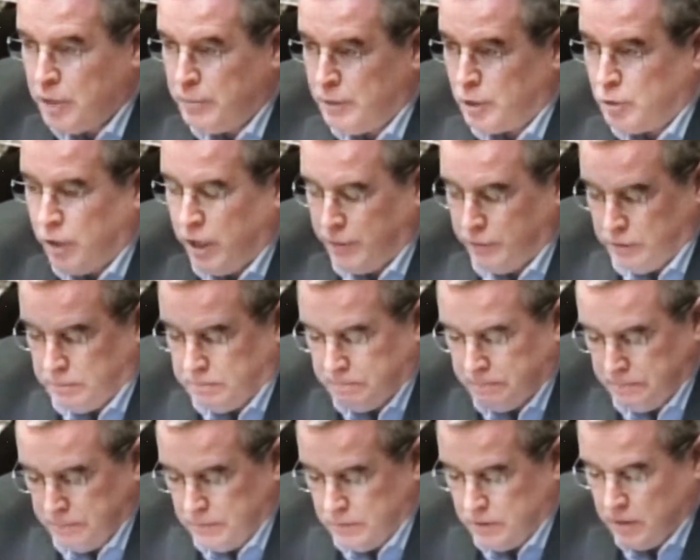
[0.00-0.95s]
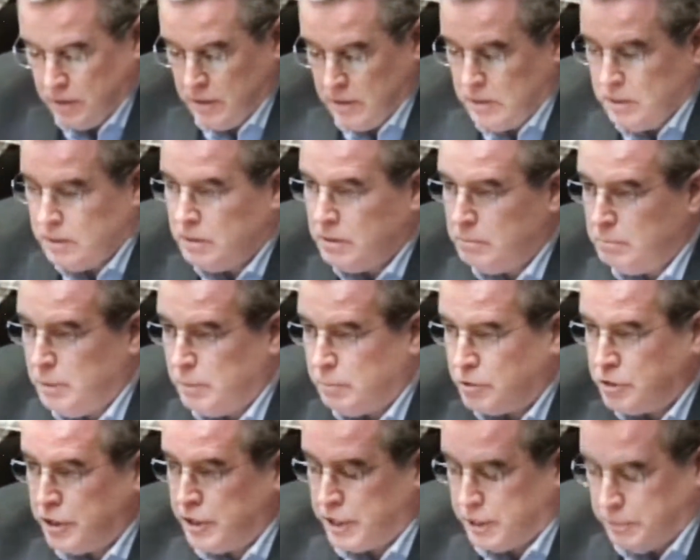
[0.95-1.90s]
Chairman Craven,
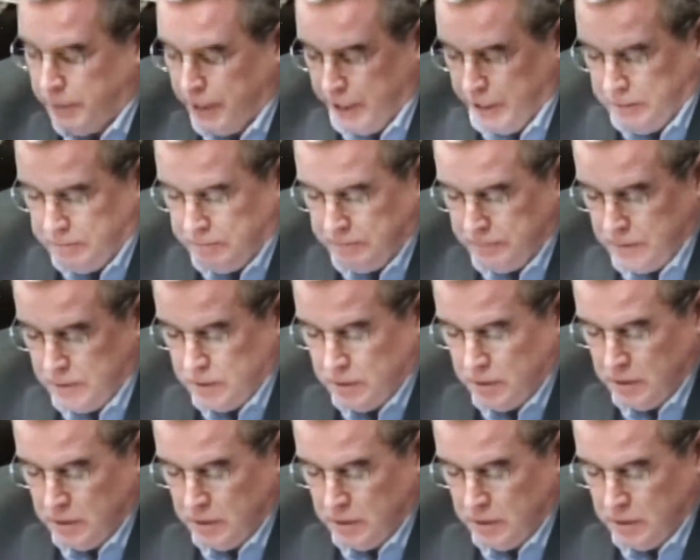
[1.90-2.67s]
members of the committee.